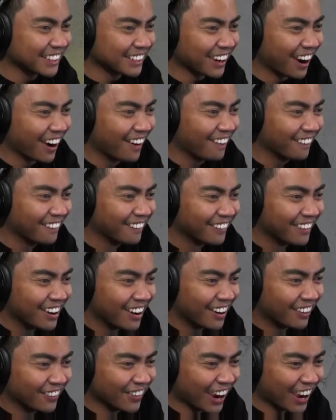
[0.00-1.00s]
Where'd you go?
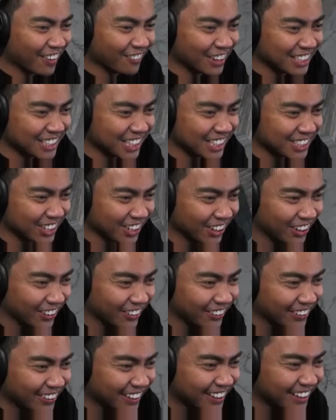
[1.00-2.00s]
Wait, what'd you
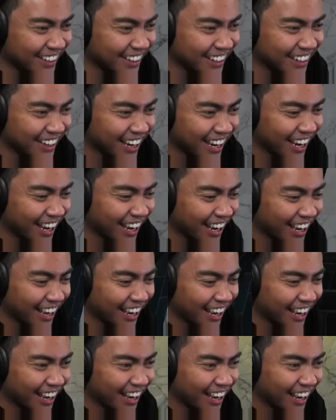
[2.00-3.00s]
do? I, I used,
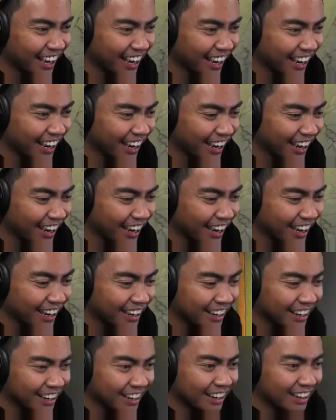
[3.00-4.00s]
use the lightning broom, bro.
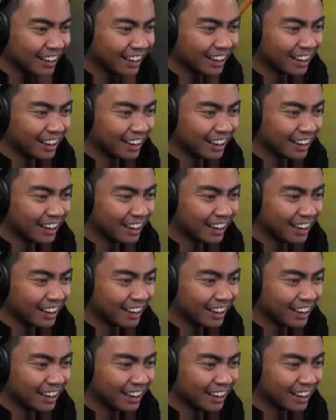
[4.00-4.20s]
Oh my